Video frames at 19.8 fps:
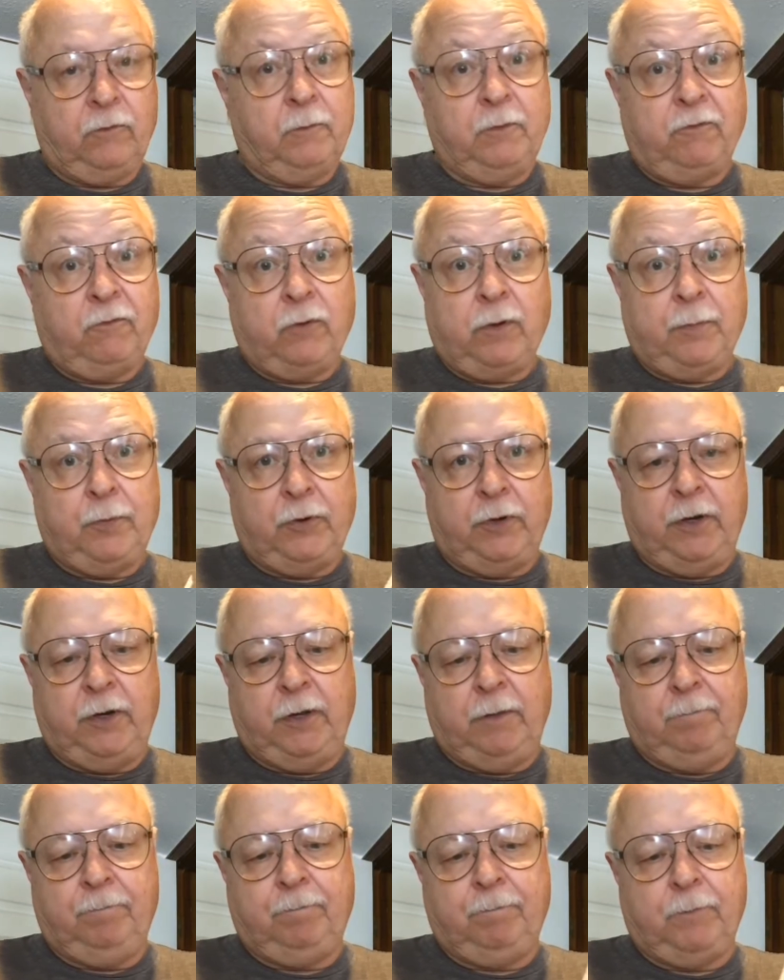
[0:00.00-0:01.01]
before I put
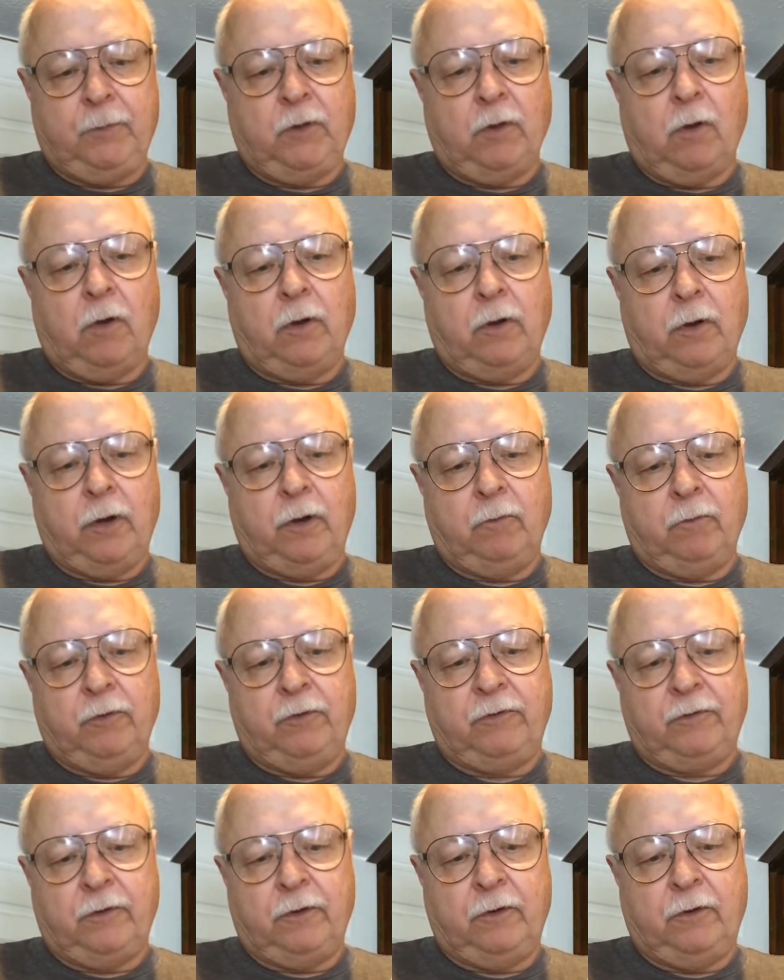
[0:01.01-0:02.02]
any Dawn on it, we're
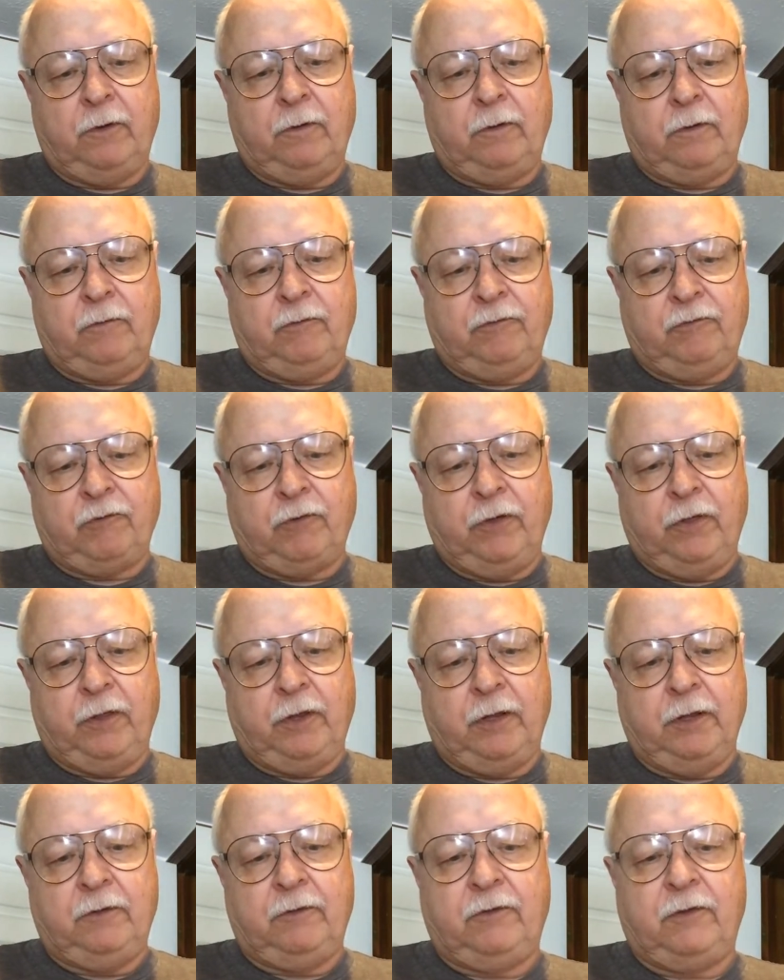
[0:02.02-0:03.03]
just going to show you the
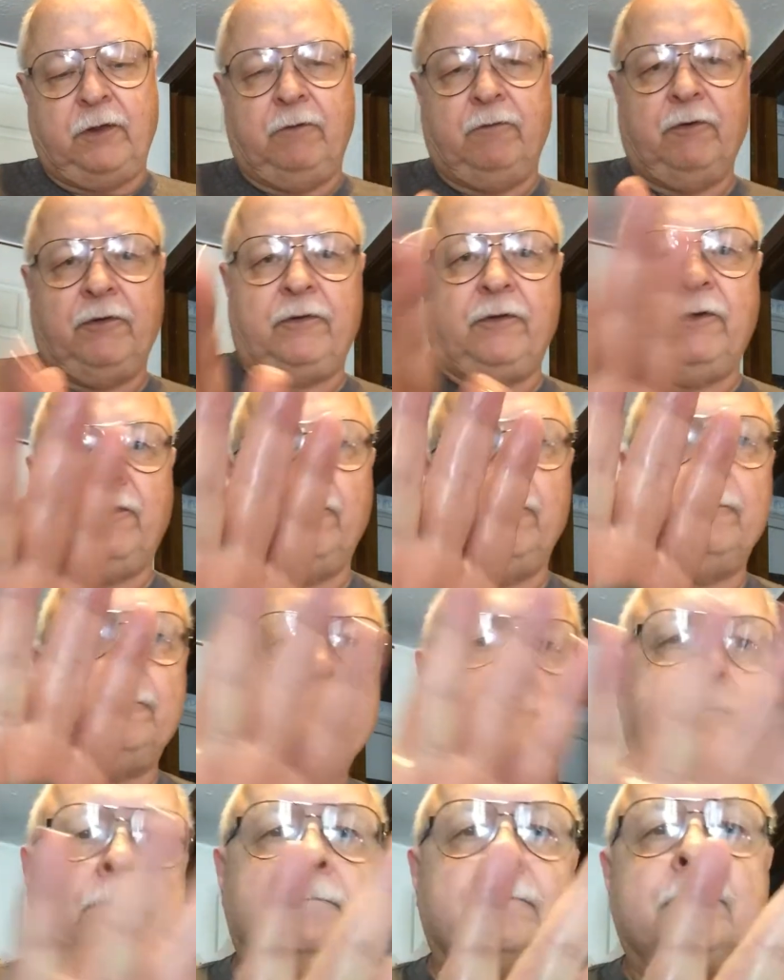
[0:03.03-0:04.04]
linseed result.
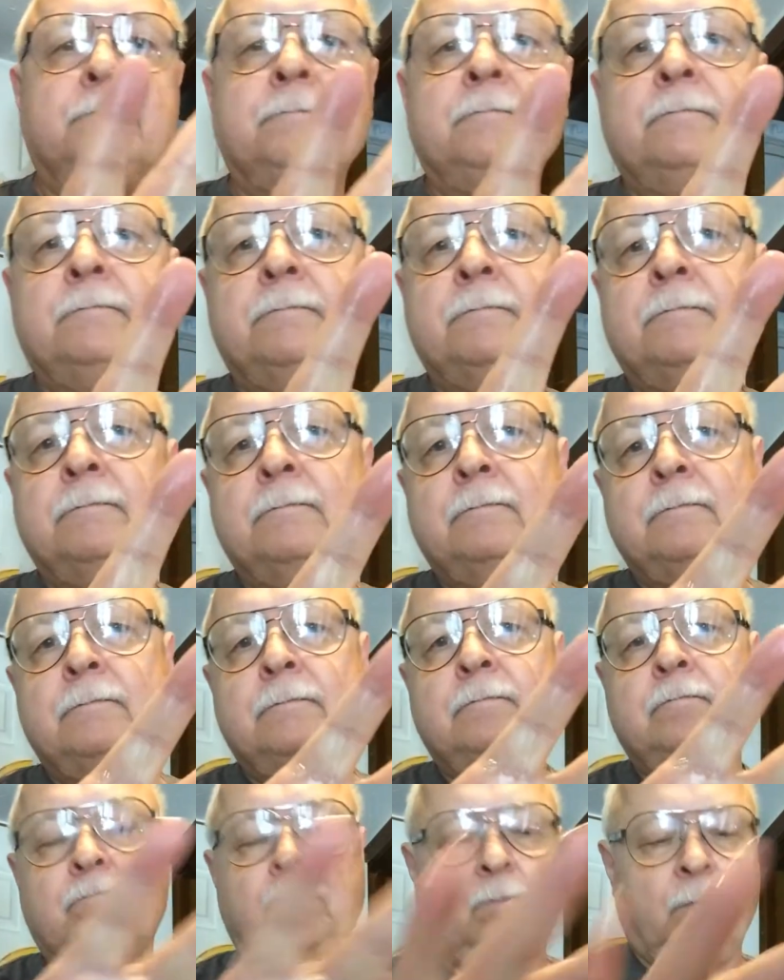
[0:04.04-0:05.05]

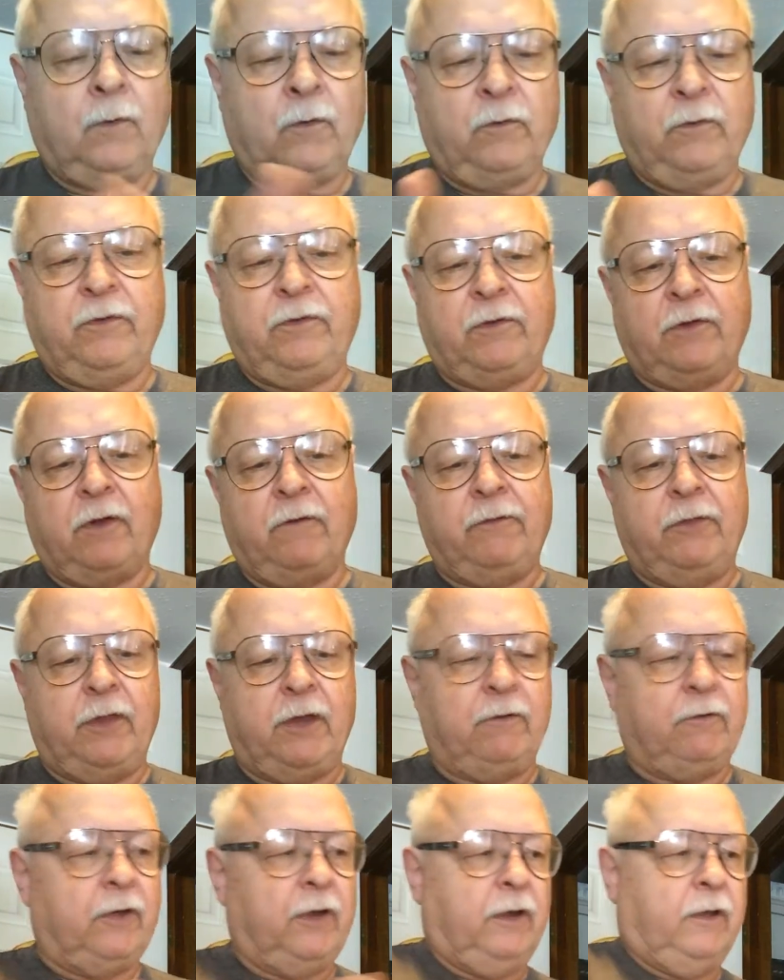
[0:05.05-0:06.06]
So it's softened
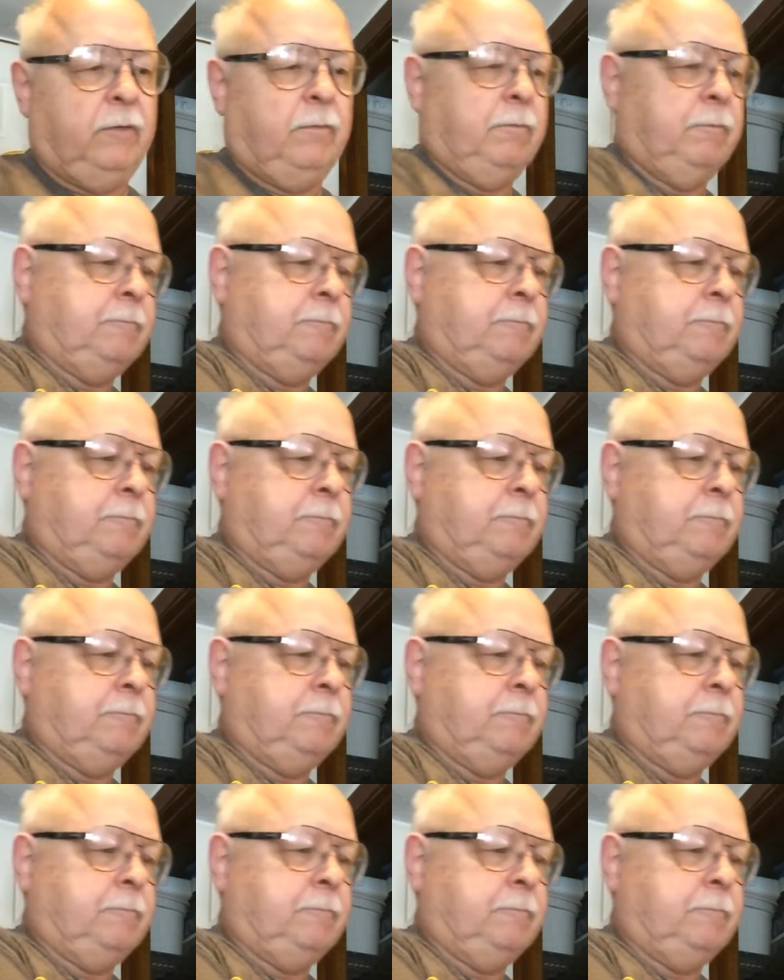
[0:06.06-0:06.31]
that right up.